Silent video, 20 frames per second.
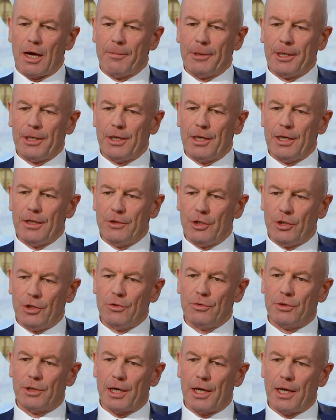I mean, in
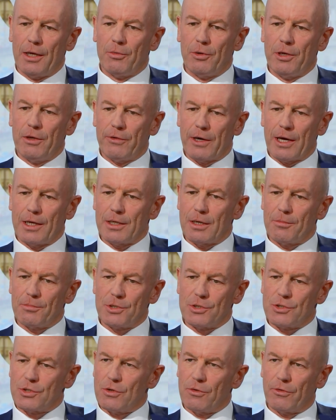the UK, we've had
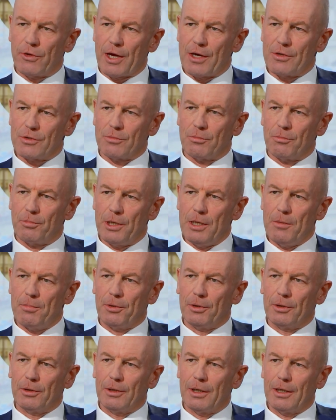up to 2,000
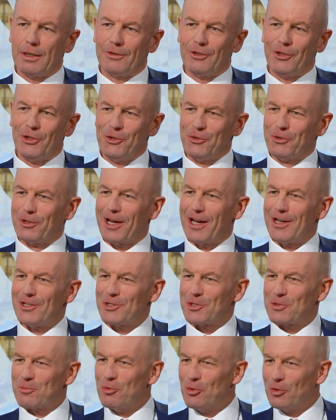people, and the UK
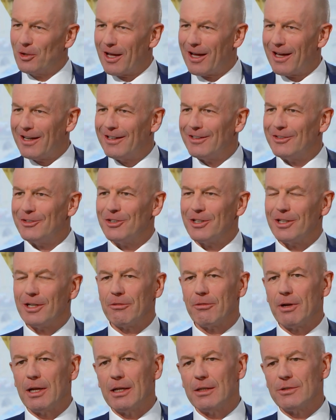is a small island
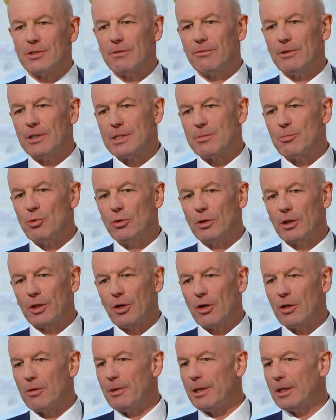and a relatively small
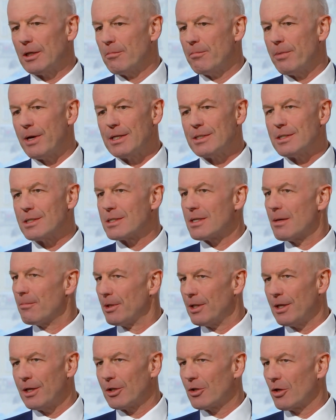economy compared to
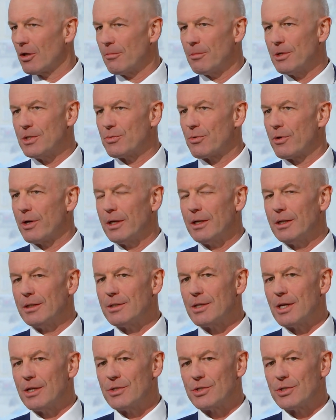some of the economies we're in.